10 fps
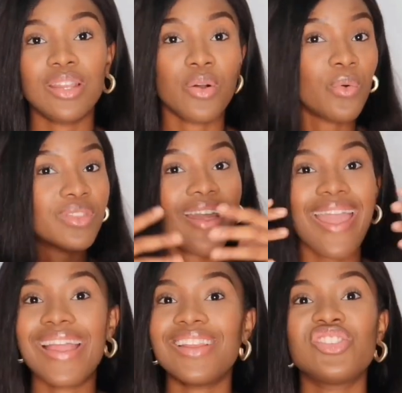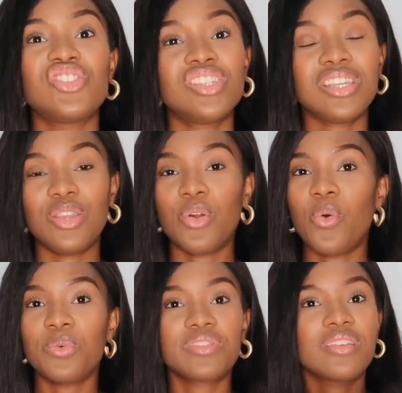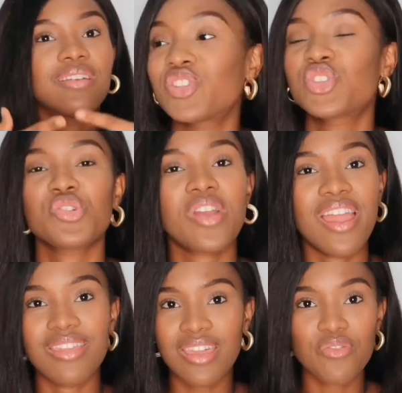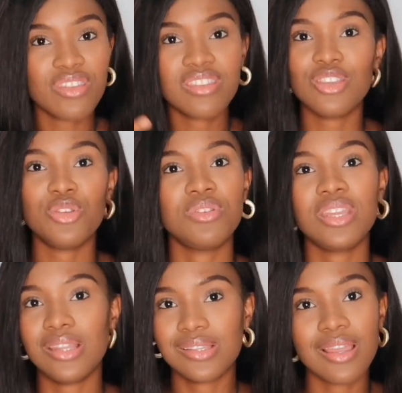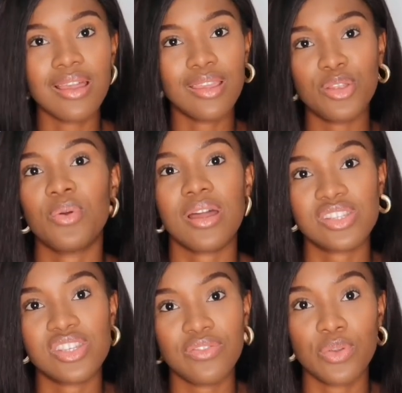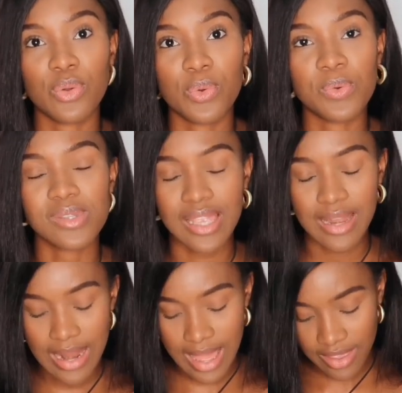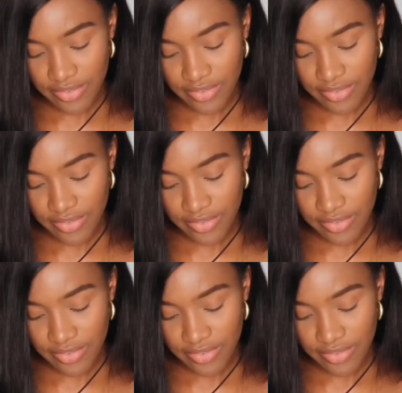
all the energy, all the strength, everything you need to, you know, achieve your goals in life.